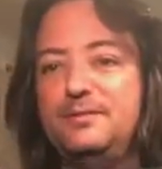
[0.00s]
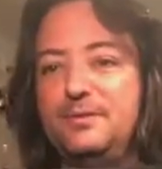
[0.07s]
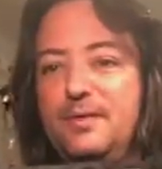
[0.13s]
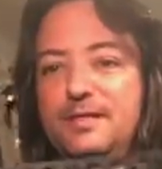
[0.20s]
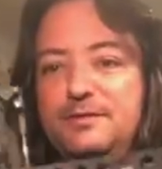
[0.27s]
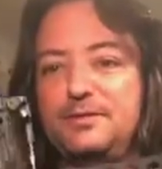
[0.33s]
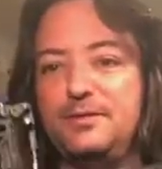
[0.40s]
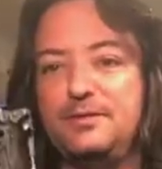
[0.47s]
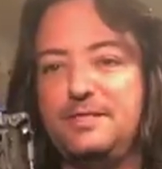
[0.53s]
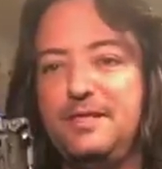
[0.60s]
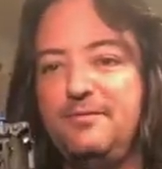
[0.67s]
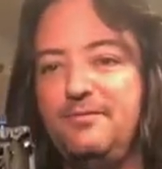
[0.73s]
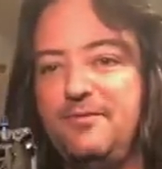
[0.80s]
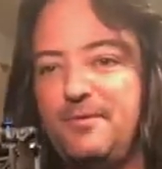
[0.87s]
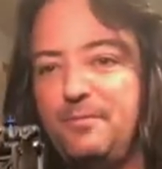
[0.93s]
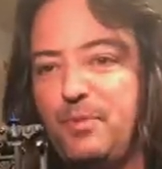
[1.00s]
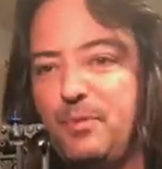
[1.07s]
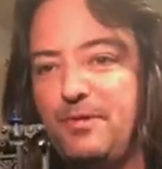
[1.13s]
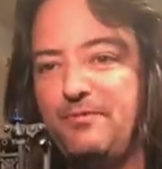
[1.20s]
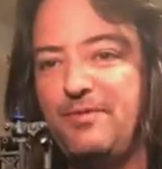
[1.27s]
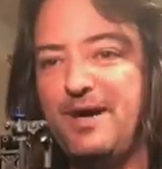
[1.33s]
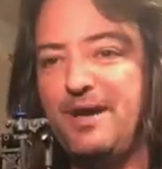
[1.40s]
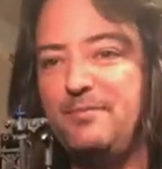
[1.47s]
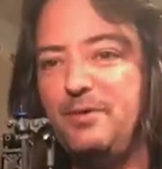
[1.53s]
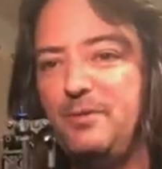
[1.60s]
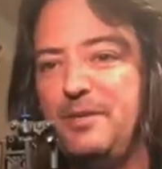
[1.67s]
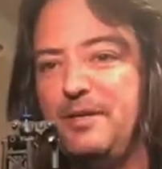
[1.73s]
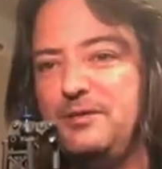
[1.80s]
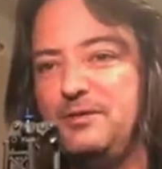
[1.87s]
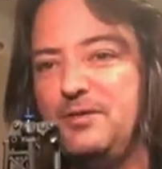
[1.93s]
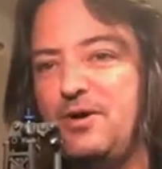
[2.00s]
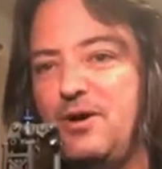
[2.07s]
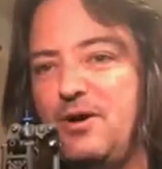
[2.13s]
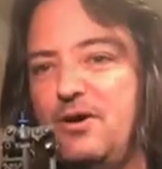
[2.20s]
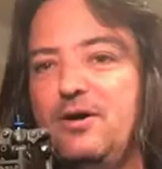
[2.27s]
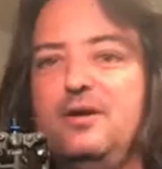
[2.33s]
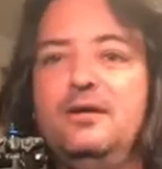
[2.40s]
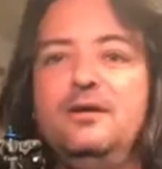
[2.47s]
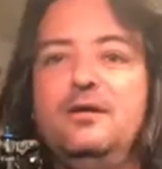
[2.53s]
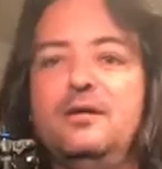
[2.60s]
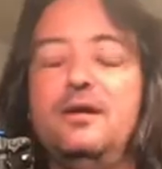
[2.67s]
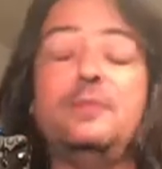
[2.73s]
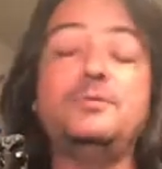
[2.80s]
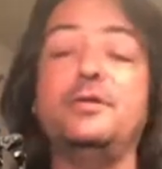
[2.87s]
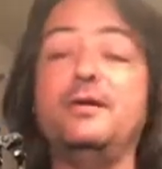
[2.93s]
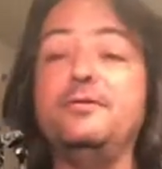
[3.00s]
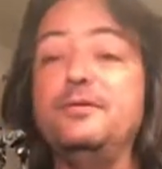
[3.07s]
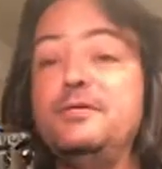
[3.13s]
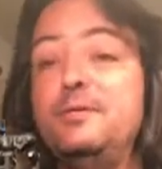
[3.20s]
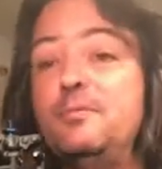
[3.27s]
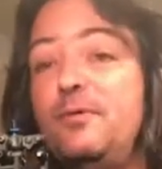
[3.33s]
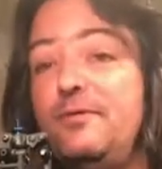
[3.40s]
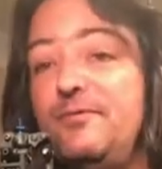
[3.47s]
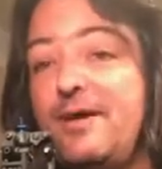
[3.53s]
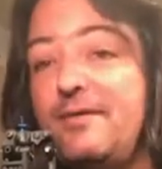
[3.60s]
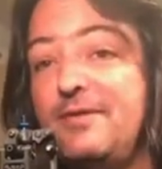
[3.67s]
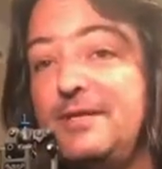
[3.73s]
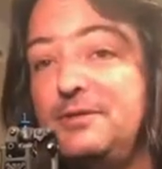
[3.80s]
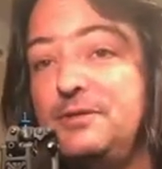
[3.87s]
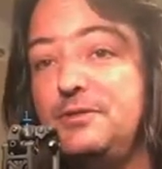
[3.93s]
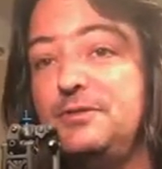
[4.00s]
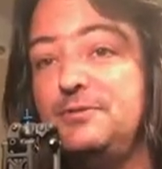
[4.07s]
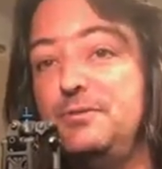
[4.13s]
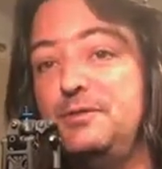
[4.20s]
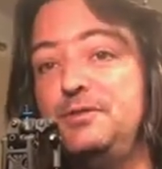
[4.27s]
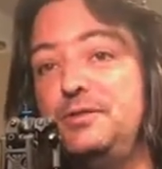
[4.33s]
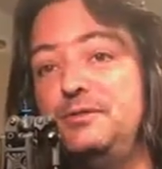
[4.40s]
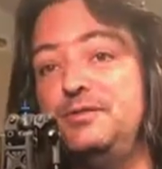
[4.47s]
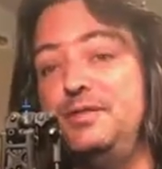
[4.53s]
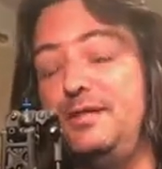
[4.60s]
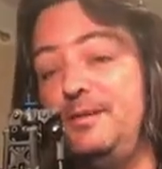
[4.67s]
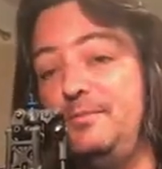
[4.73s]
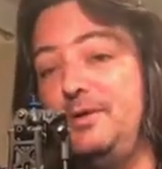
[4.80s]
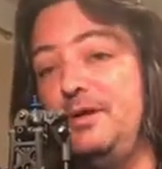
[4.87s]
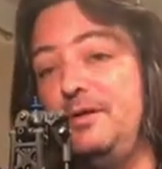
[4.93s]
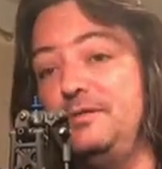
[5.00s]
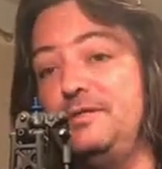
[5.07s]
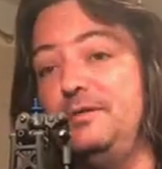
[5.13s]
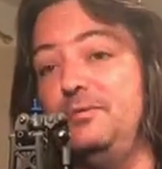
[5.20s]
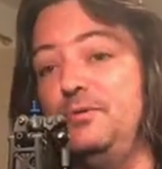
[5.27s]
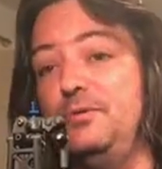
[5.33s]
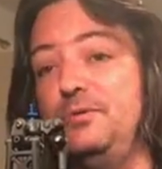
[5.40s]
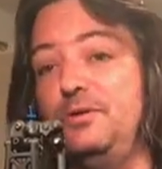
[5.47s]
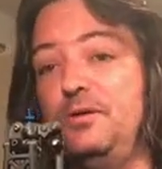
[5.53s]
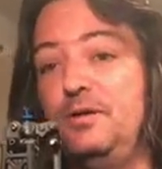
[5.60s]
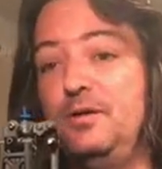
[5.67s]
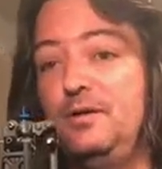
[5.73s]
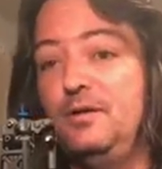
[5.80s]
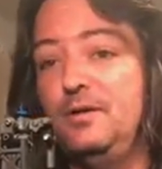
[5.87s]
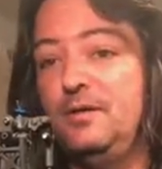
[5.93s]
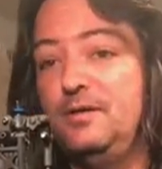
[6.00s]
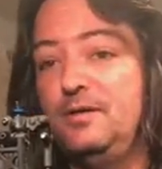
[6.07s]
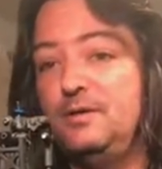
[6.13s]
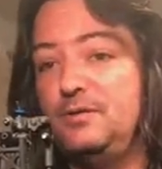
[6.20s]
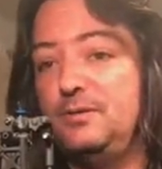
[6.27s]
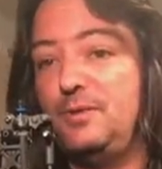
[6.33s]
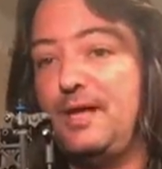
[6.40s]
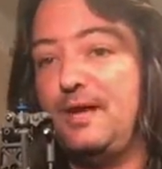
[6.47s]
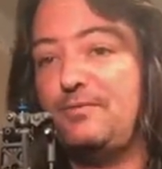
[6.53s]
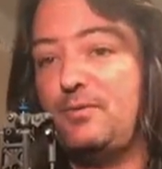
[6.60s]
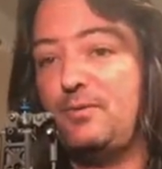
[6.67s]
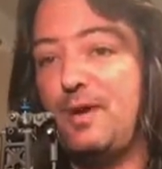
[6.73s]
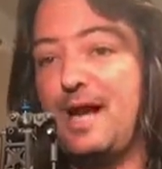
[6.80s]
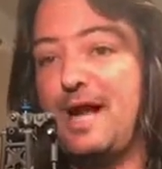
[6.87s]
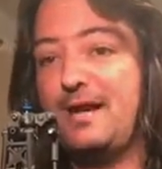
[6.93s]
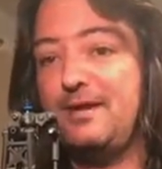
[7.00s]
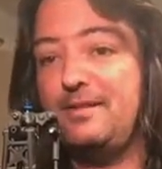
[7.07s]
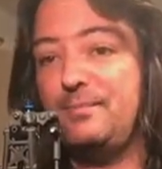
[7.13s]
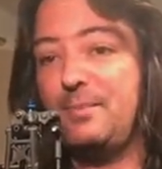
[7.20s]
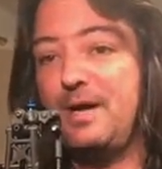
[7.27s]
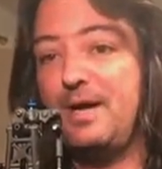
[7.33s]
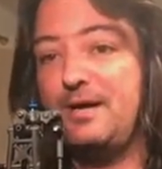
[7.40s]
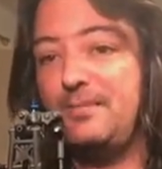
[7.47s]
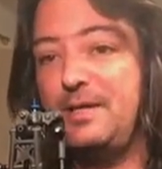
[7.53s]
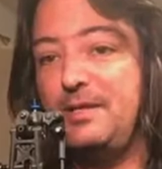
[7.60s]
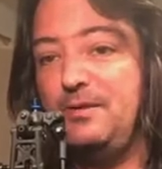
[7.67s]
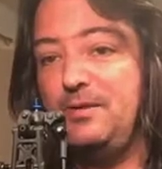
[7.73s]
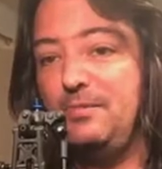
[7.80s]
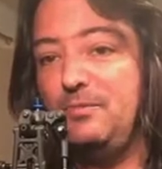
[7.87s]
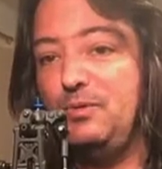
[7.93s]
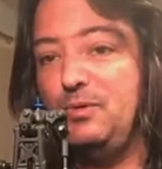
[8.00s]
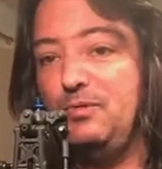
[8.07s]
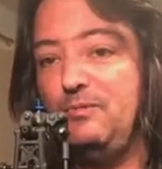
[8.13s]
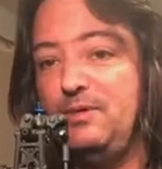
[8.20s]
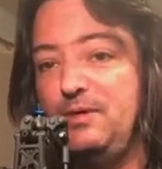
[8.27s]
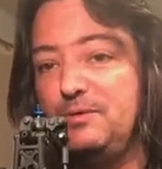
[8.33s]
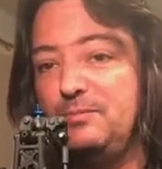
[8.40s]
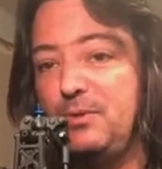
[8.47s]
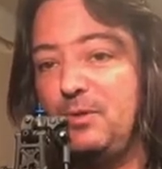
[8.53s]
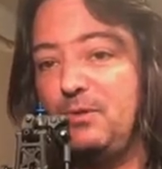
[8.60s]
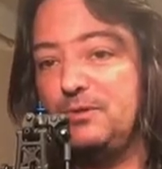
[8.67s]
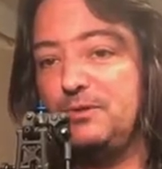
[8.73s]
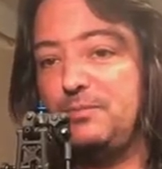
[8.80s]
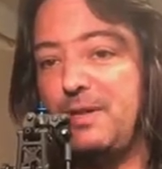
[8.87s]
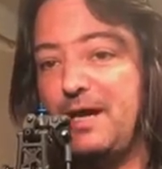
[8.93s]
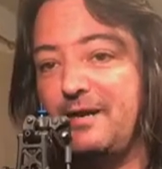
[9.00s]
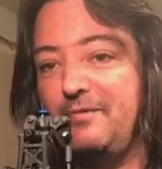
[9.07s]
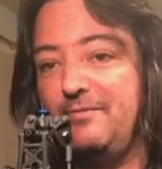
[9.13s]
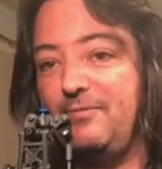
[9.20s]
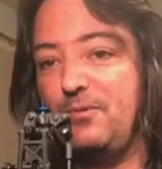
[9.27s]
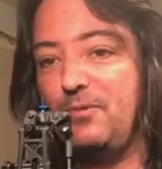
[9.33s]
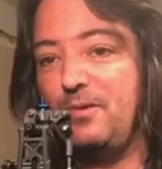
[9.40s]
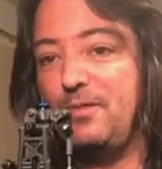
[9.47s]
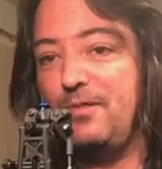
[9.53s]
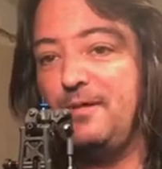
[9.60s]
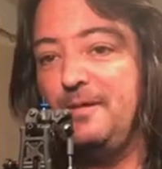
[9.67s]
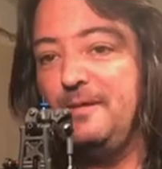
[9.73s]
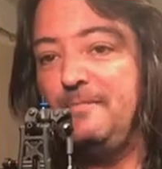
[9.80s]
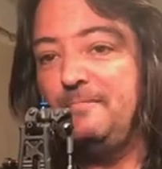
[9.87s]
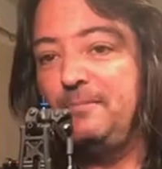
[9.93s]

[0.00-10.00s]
This one is 13.5 millimeters long. I'm sorry, 13.5 inches, which is the NPRC rule. So we have a rack on the bottom that you can move these bolts back and forth.